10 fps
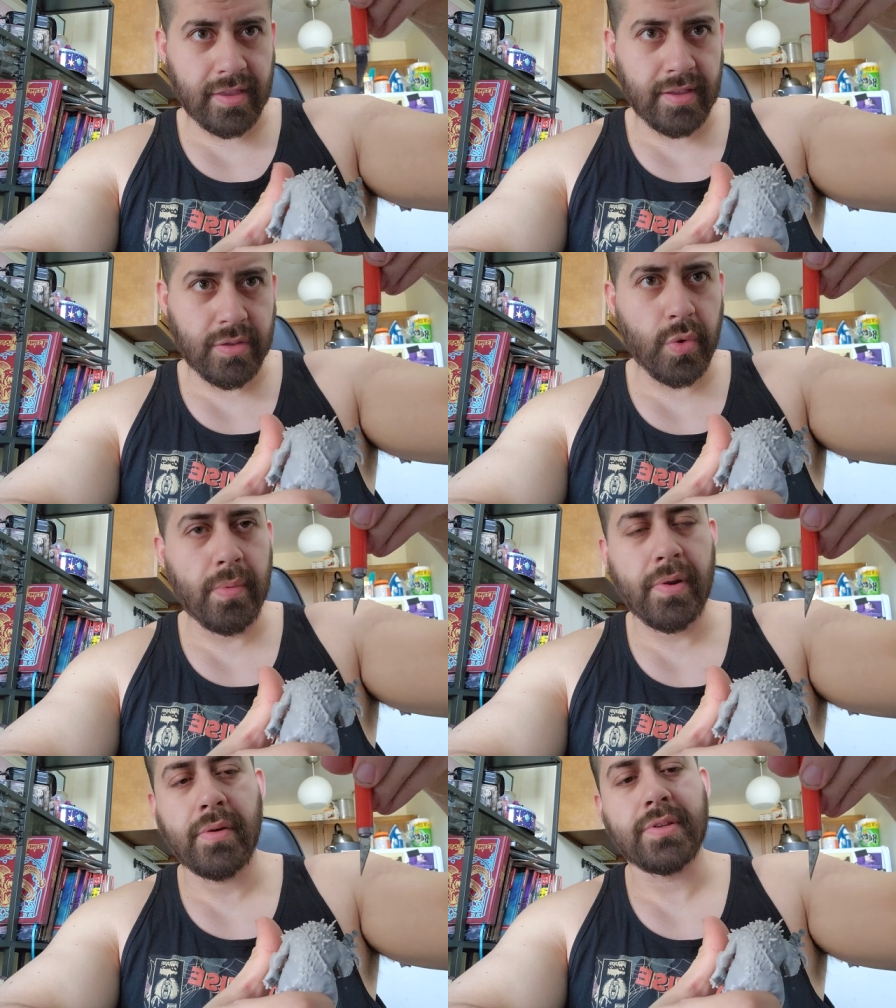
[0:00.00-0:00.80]
the
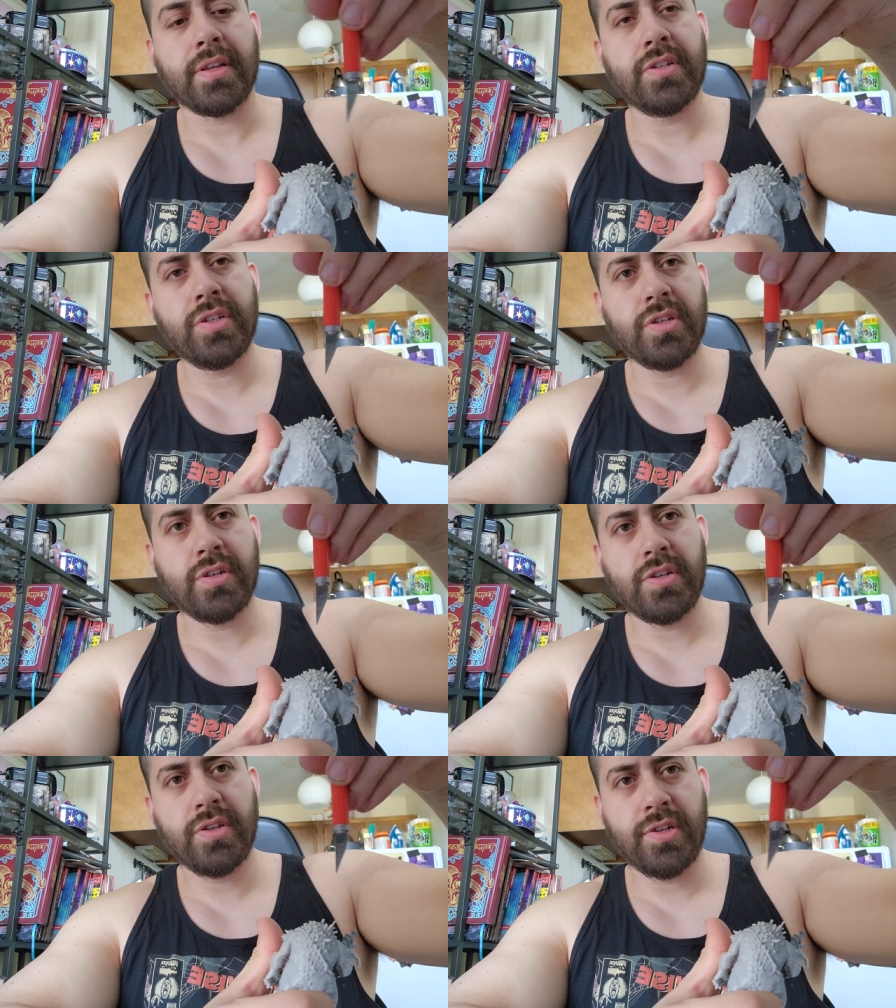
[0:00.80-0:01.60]
3D printer was
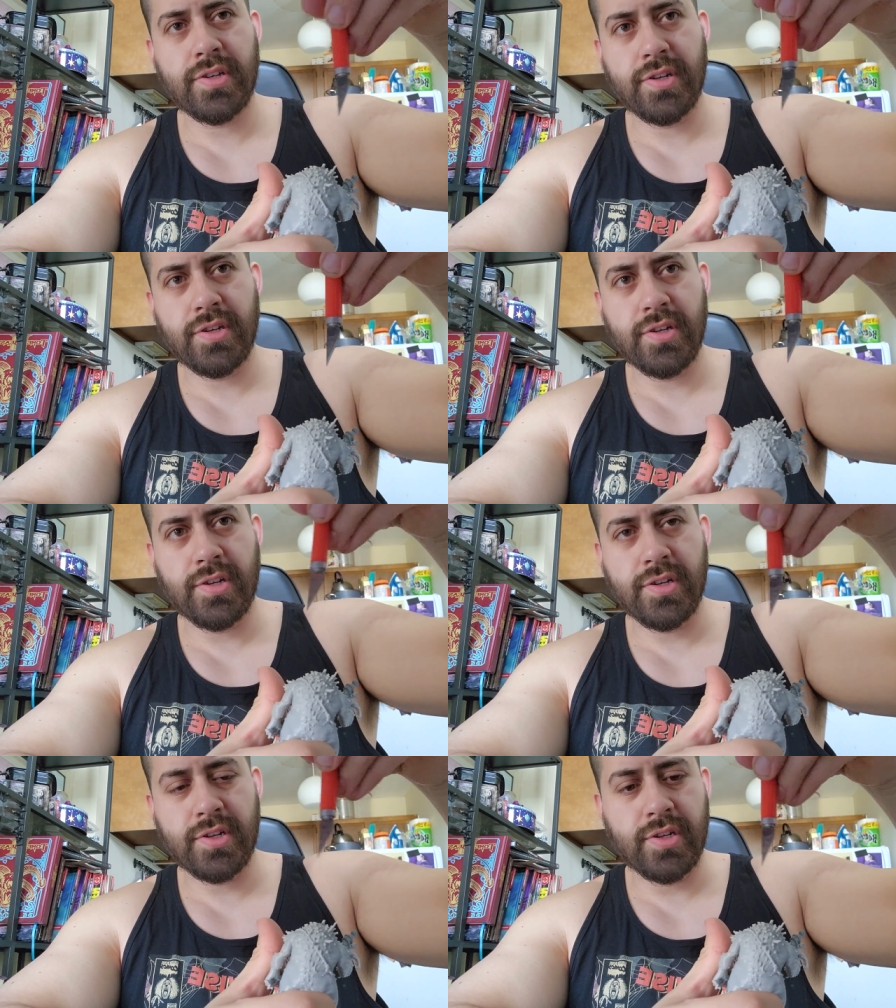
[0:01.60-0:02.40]

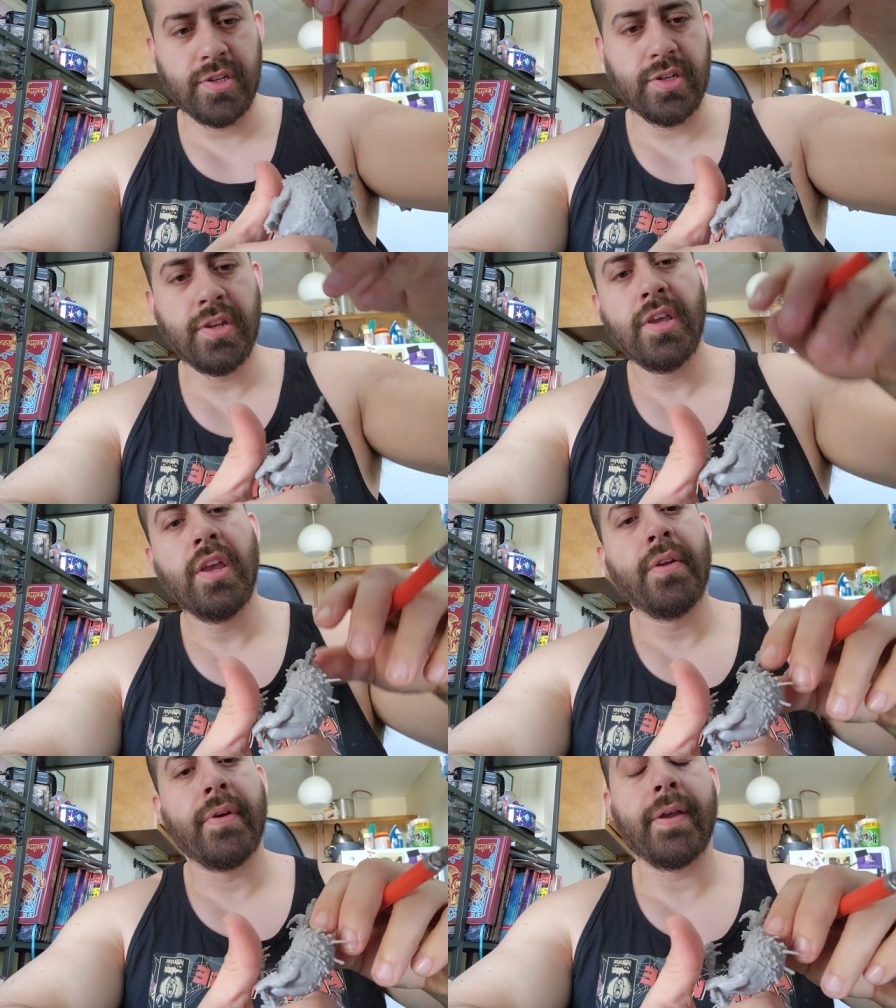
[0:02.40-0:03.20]
like,
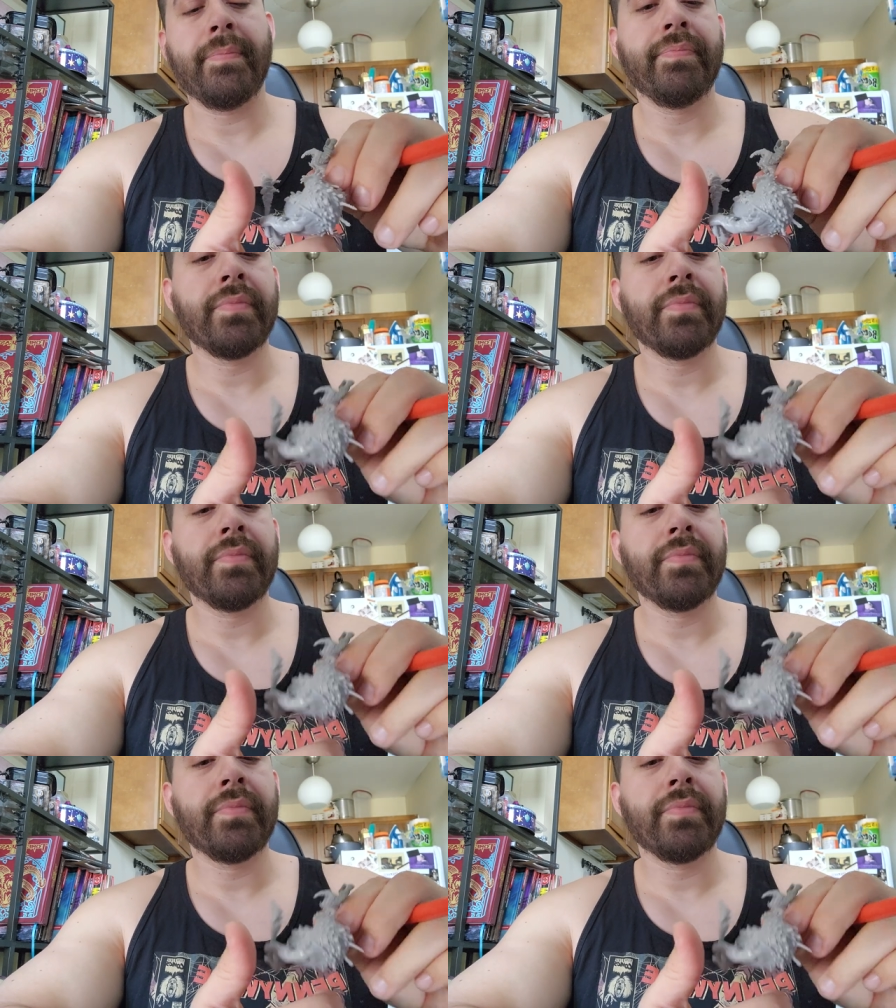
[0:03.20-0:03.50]
right?